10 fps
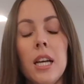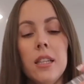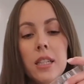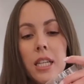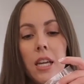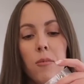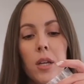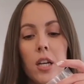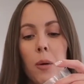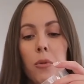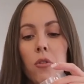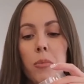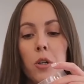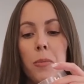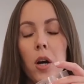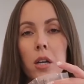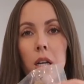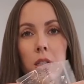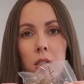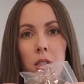and then they gave me a couple of pill
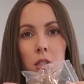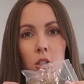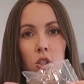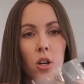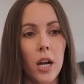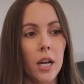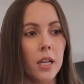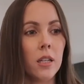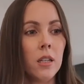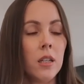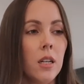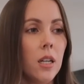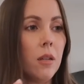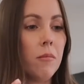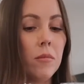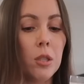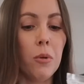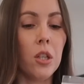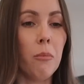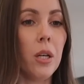pockets to try to
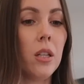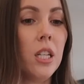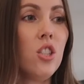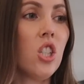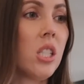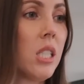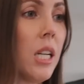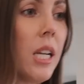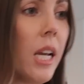put the pill in, just in